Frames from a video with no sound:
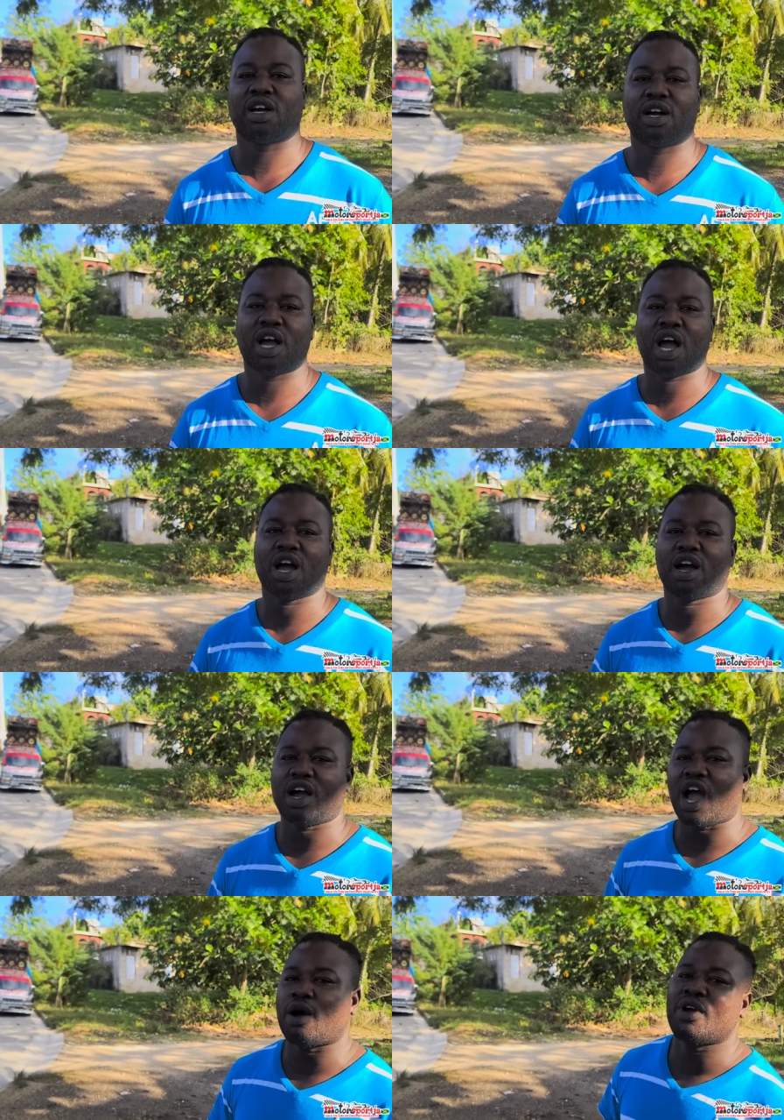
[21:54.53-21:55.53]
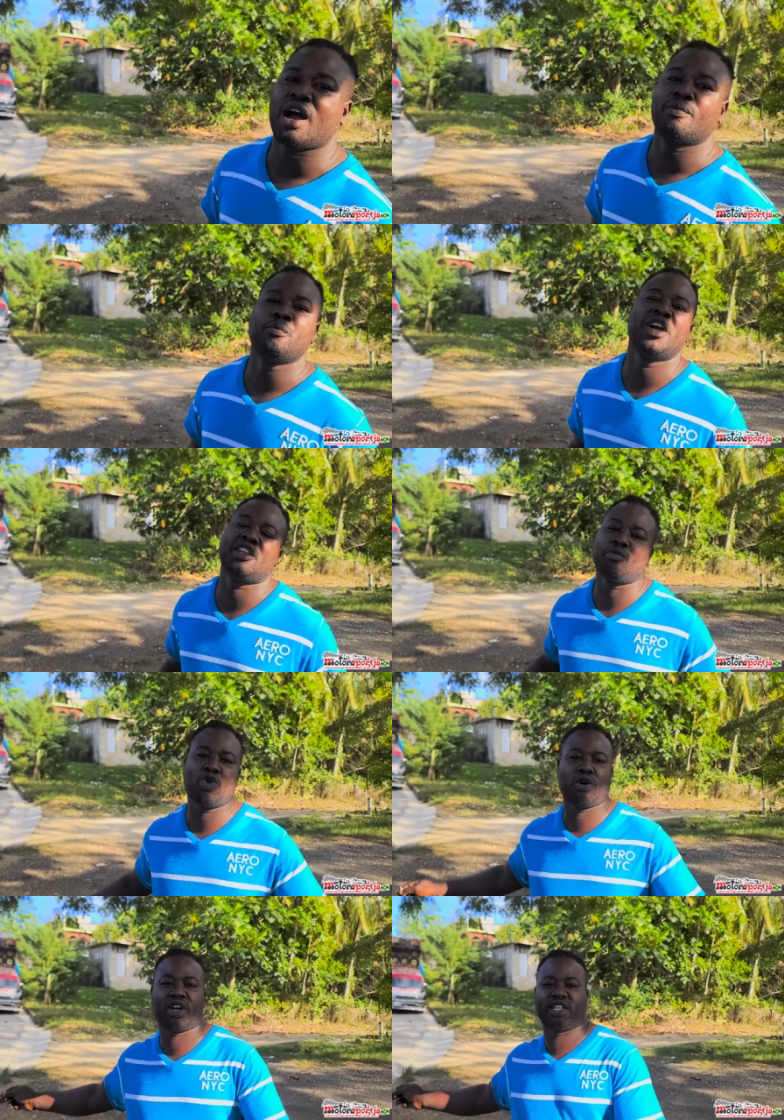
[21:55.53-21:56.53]
he can do. And we have many yeah,
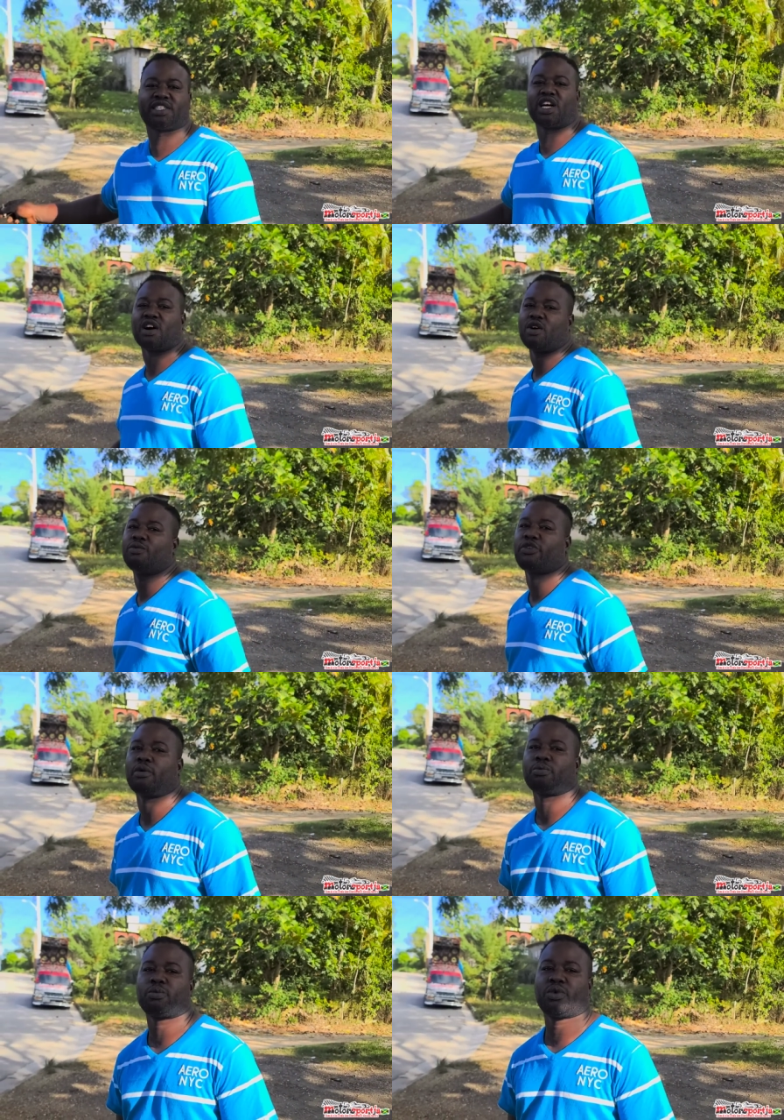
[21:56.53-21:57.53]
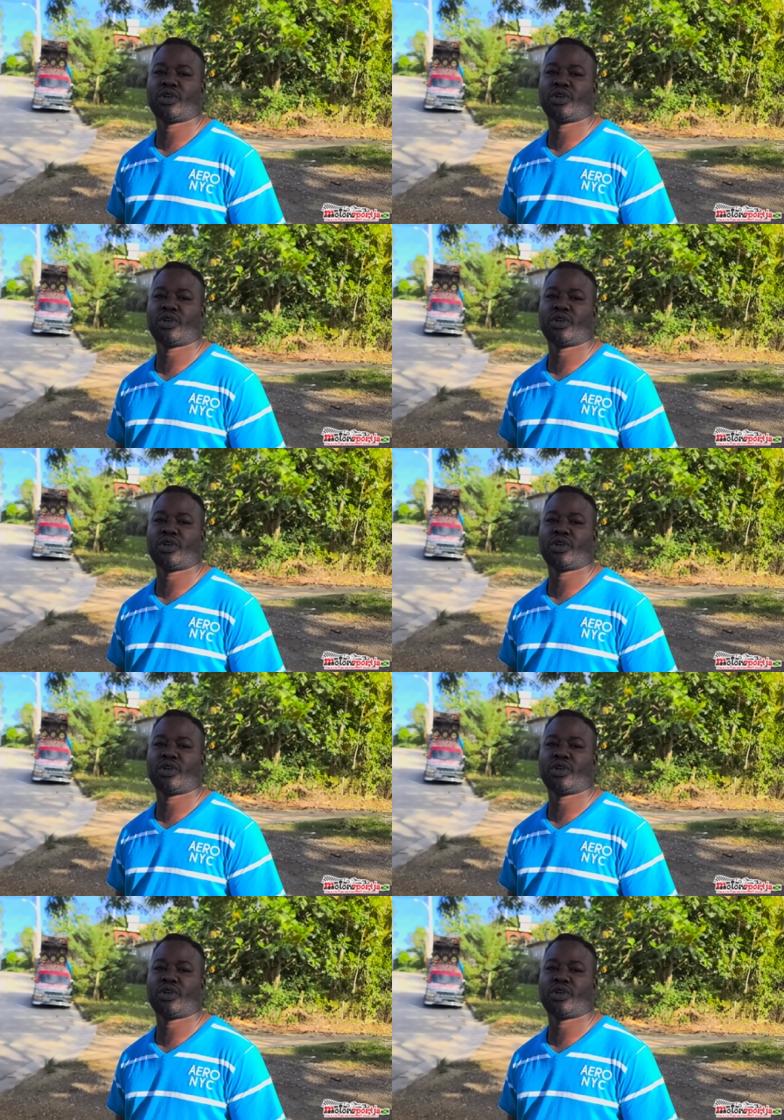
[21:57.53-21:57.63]
more where this all come from.